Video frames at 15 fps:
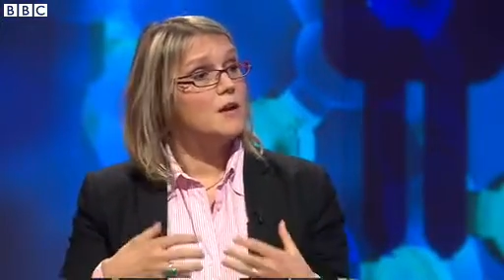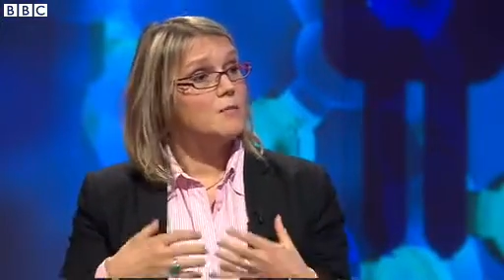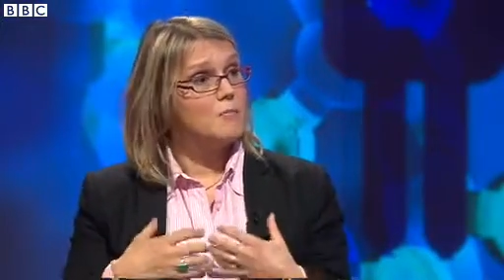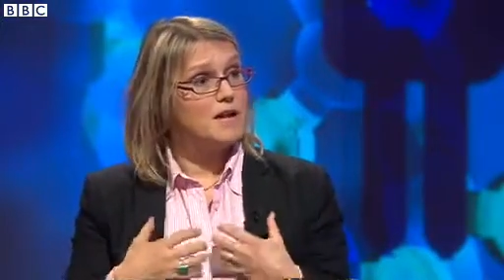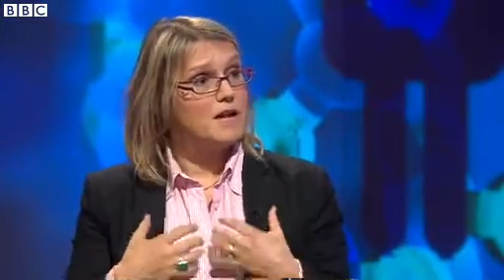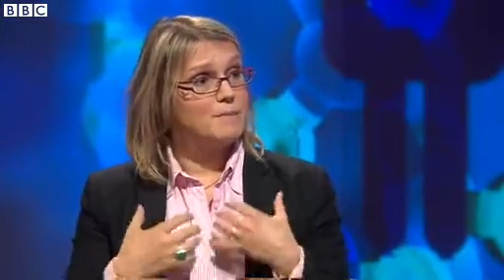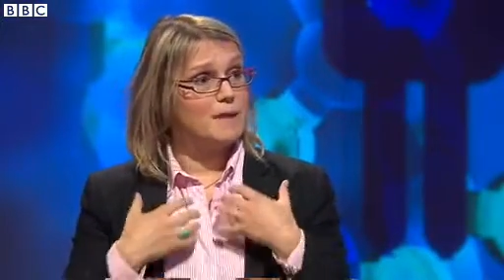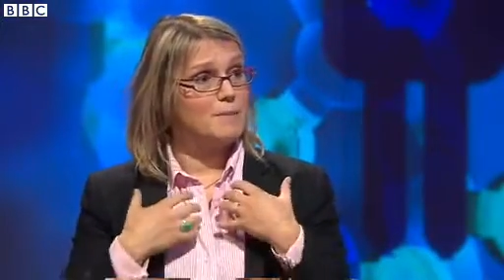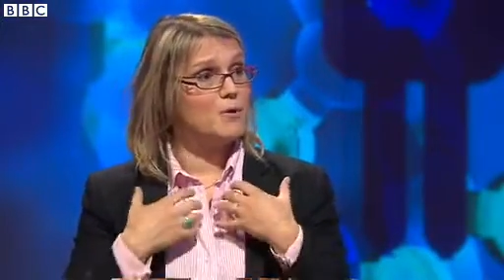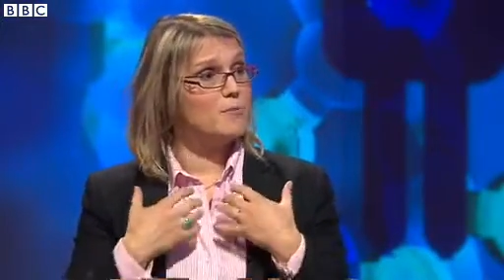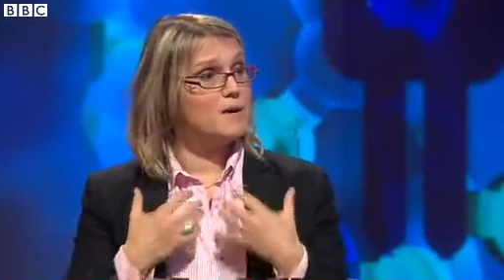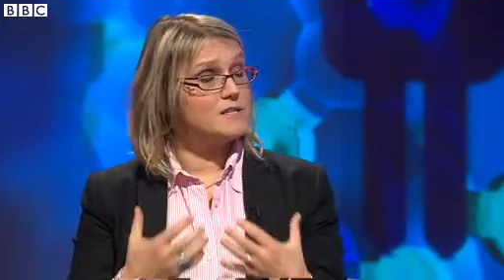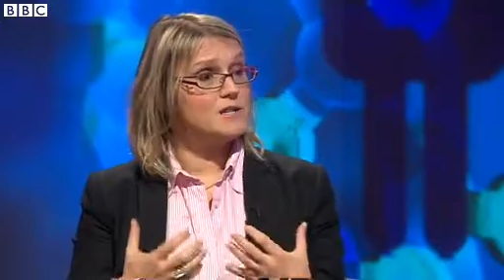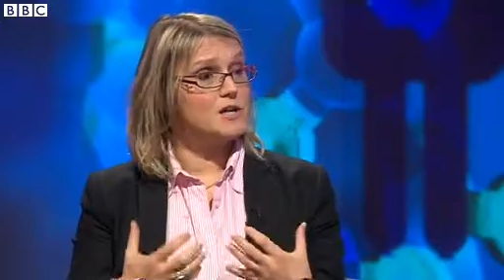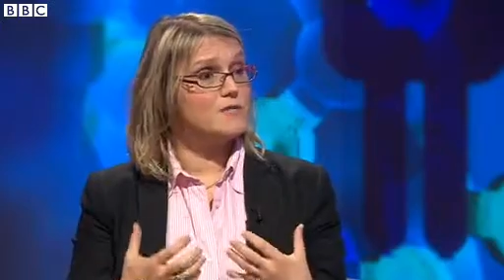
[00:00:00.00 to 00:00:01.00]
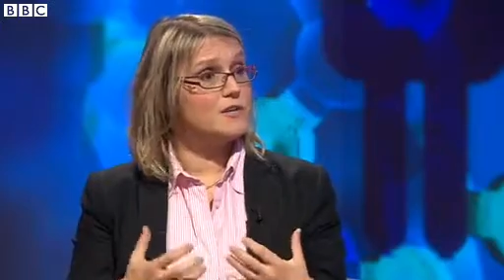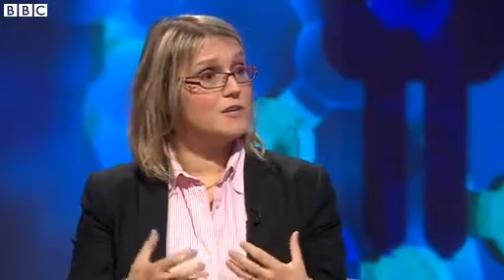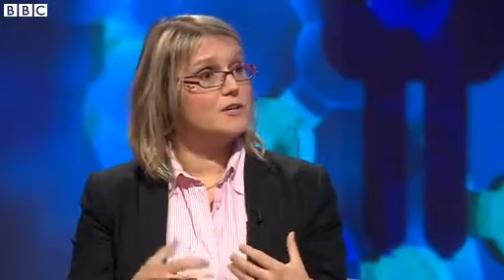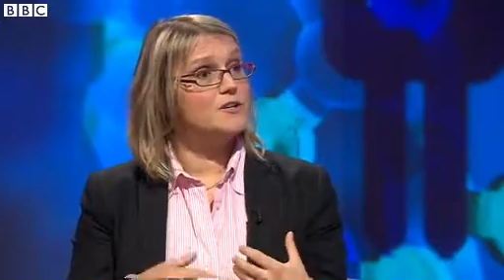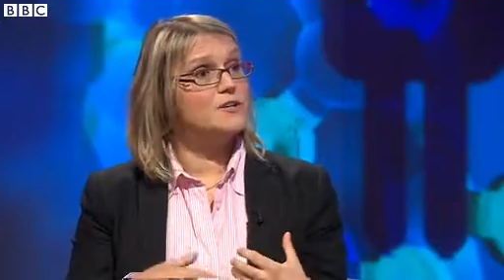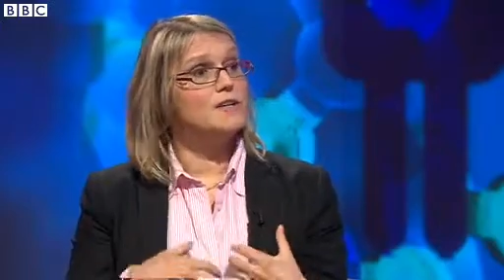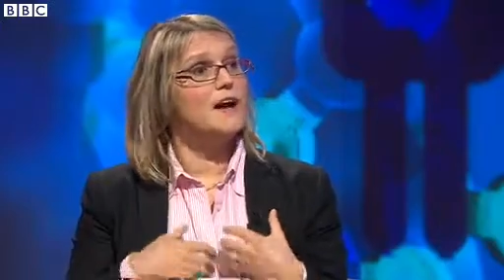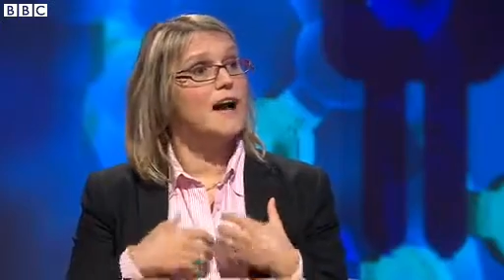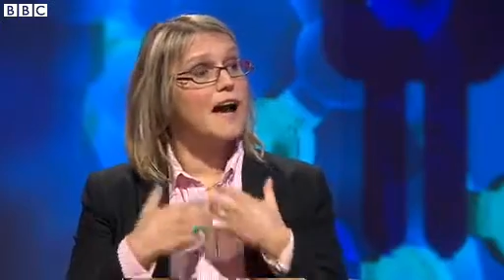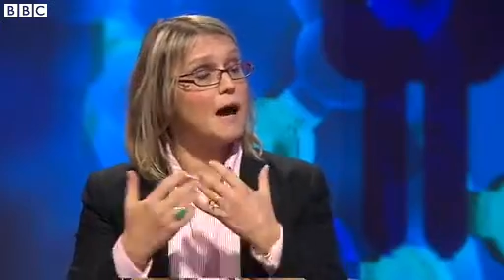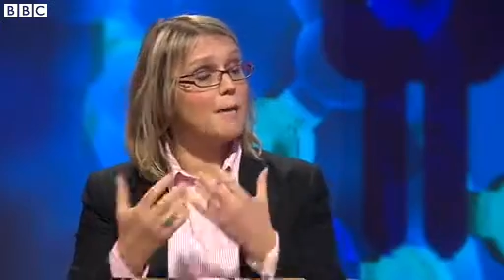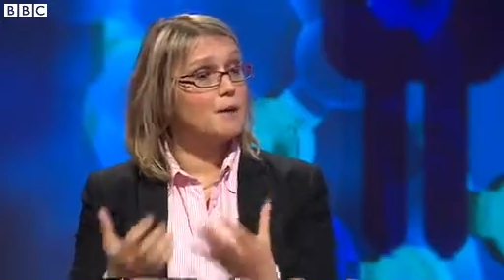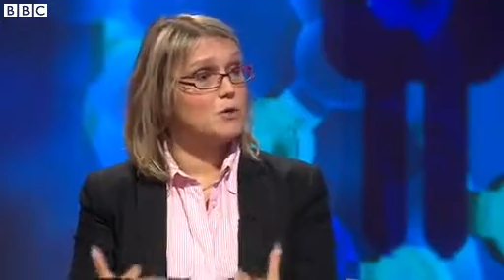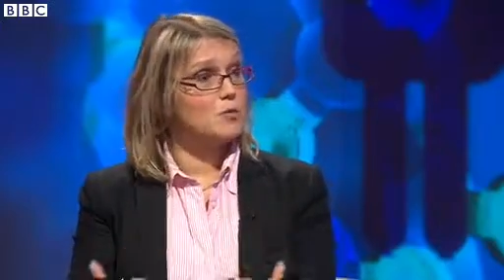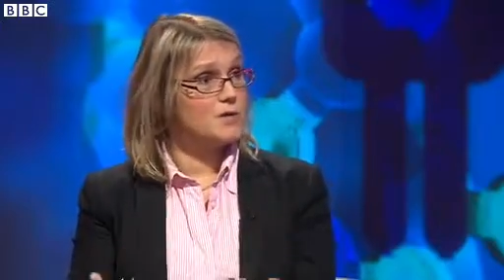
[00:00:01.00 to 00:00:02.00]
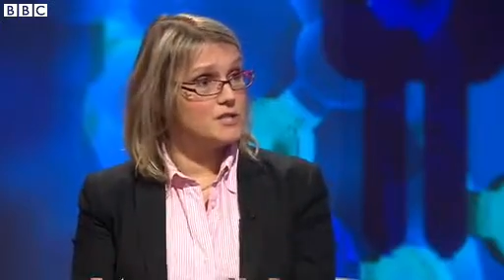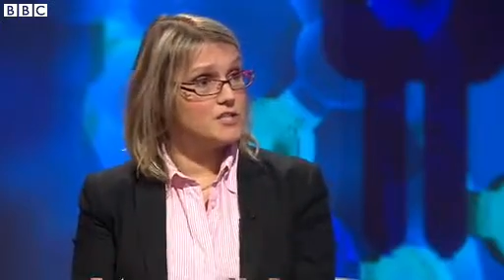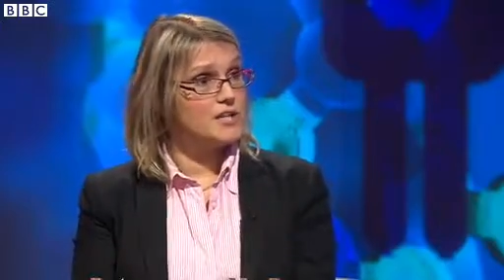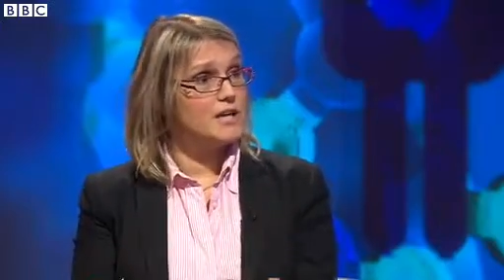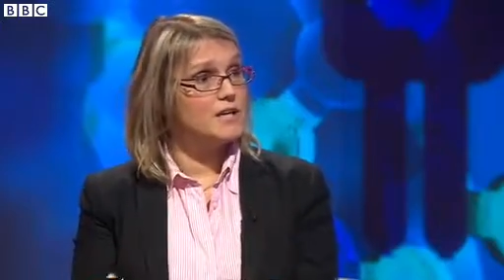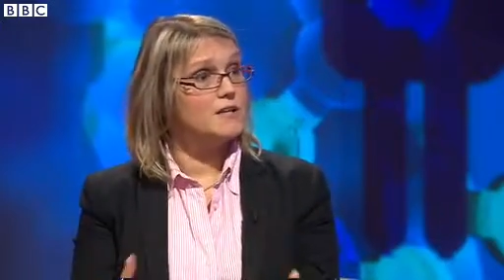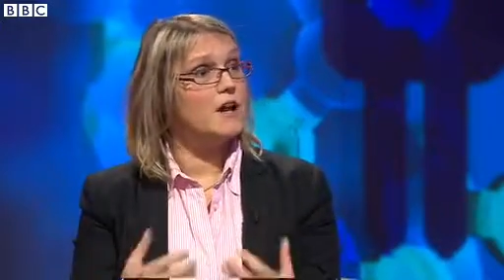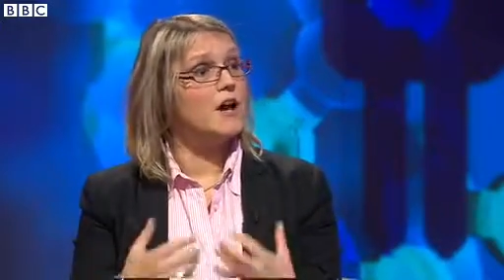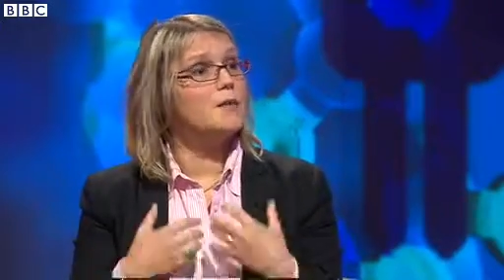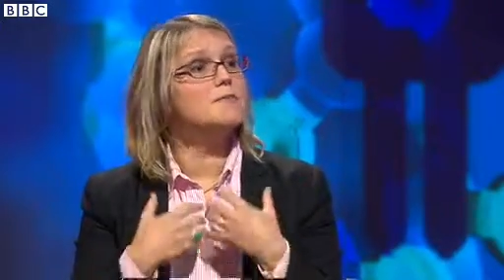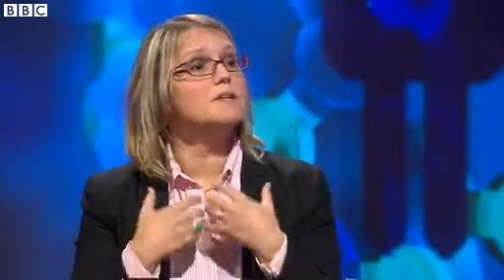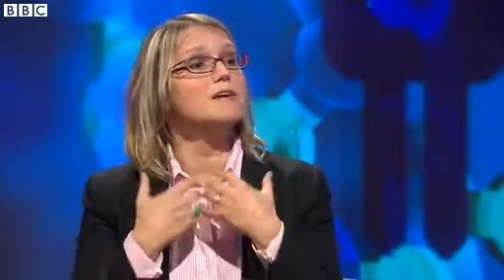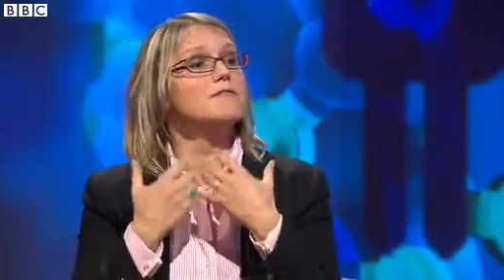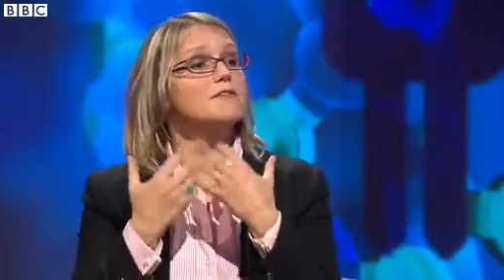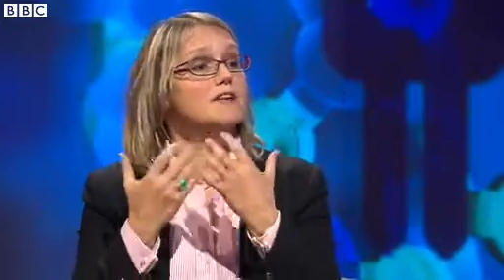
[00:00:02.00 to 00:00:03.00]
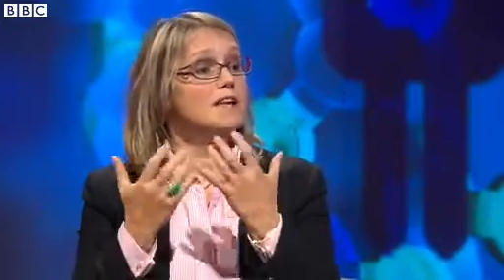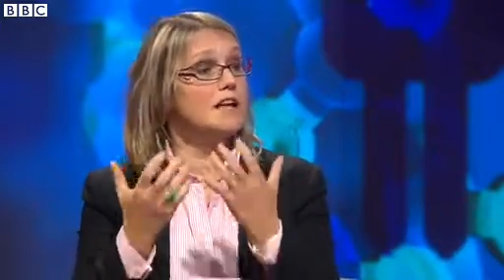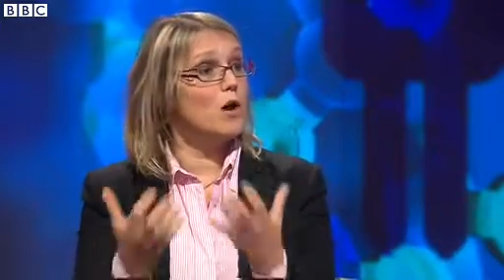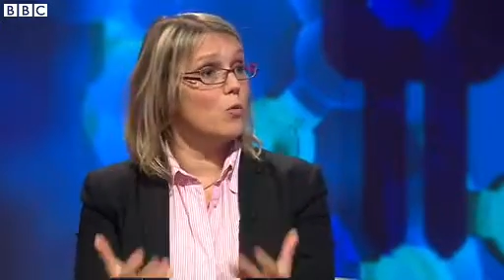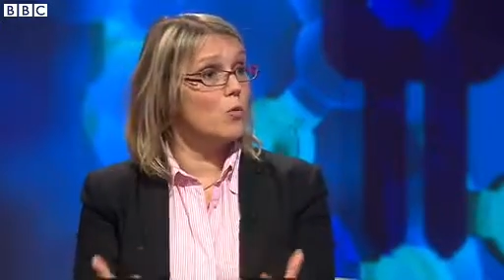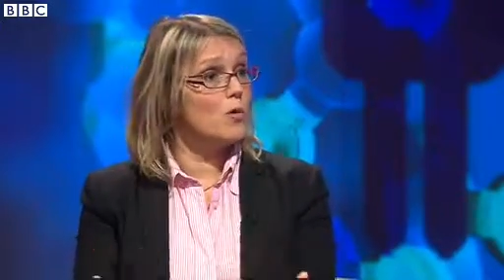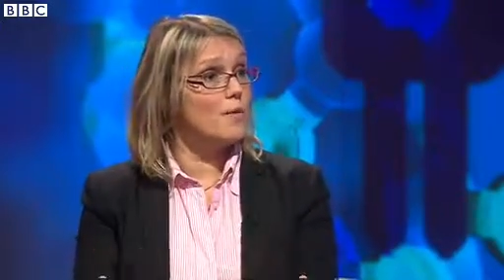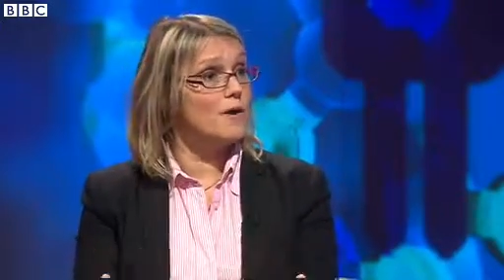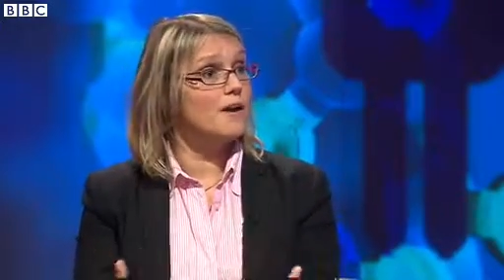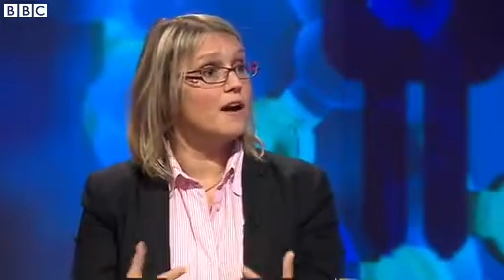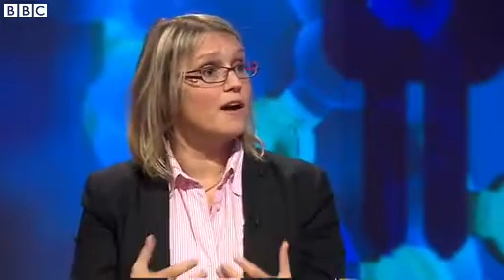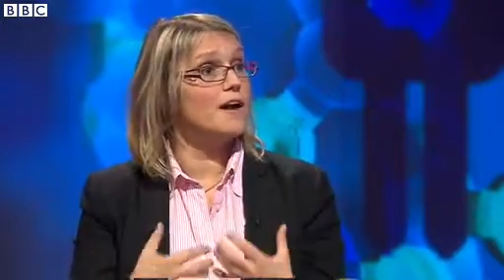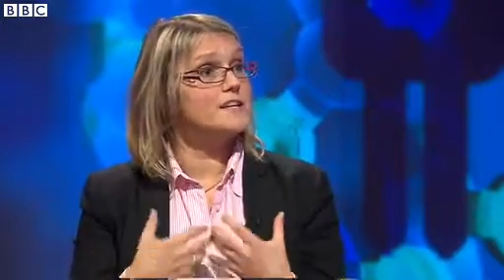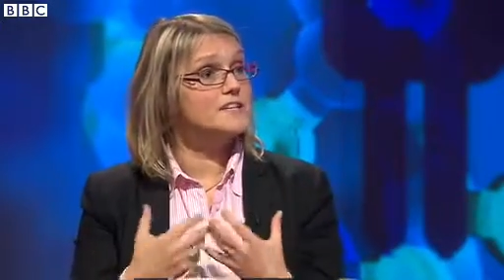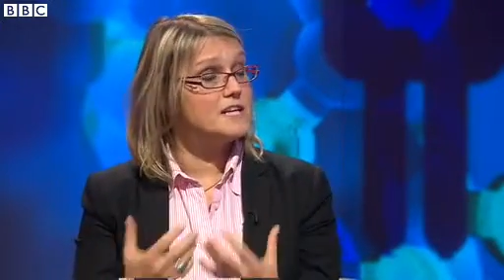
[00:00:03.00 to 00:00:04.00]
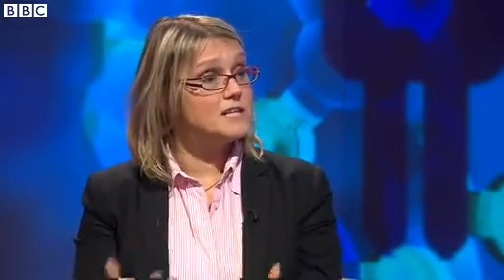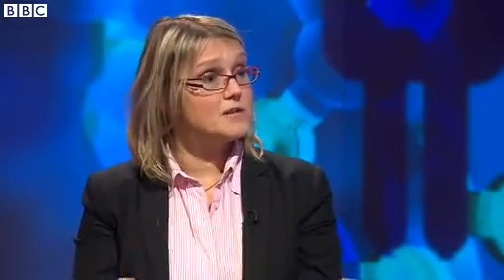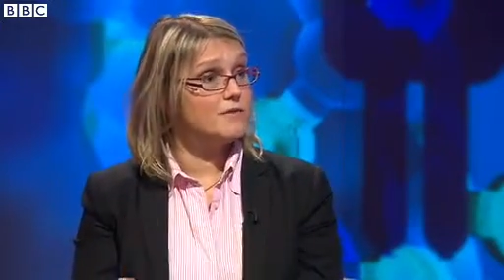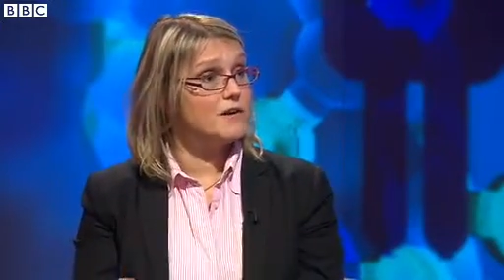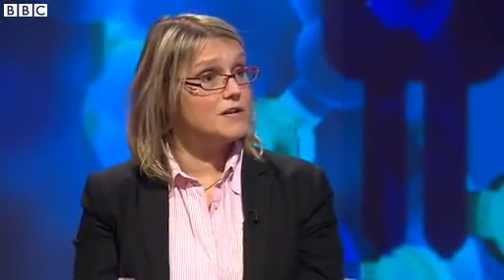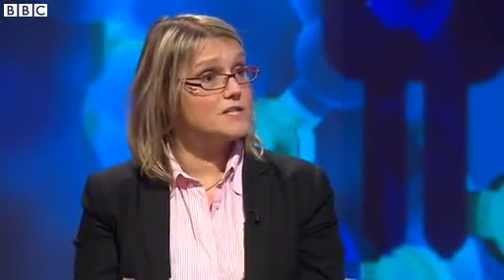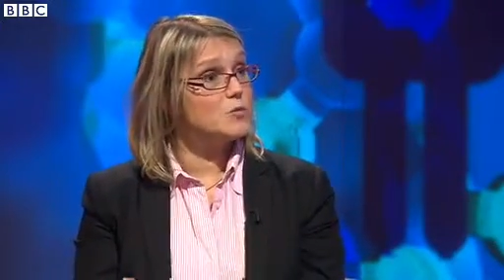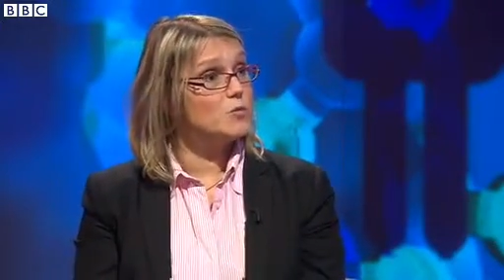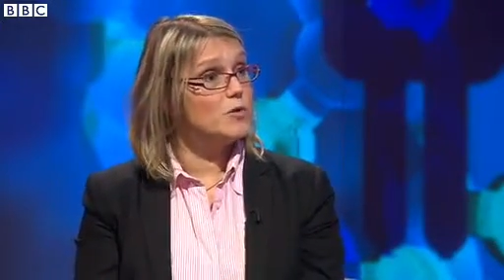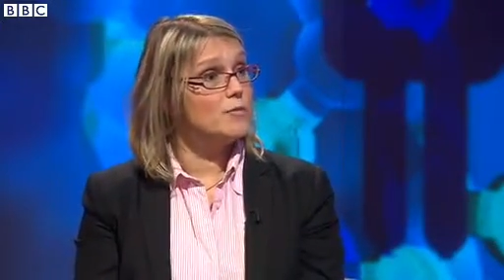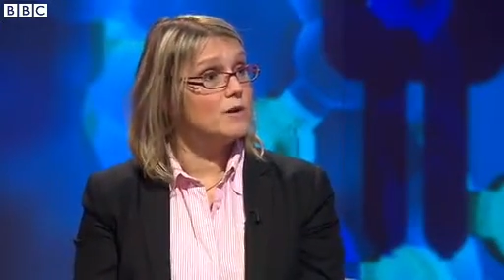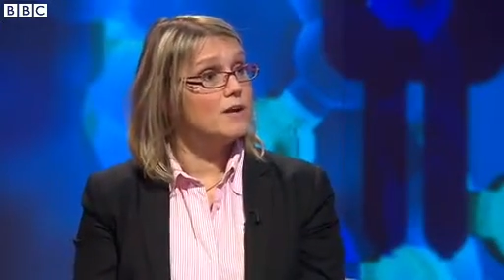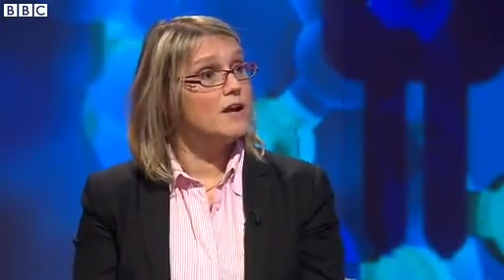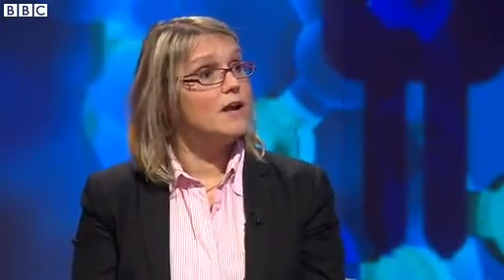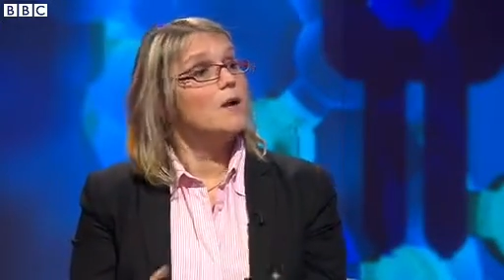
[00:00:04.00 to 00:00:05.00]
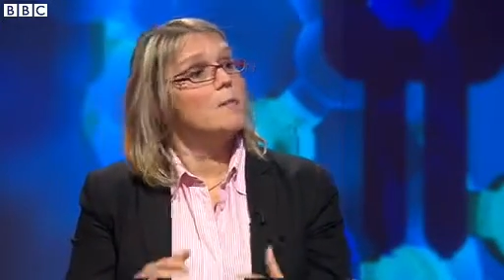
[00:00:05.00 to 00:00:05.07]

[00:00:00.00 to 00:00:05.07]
Many people, myself included, are happy with a gender. I'm definitely a woman. I identify as a woman.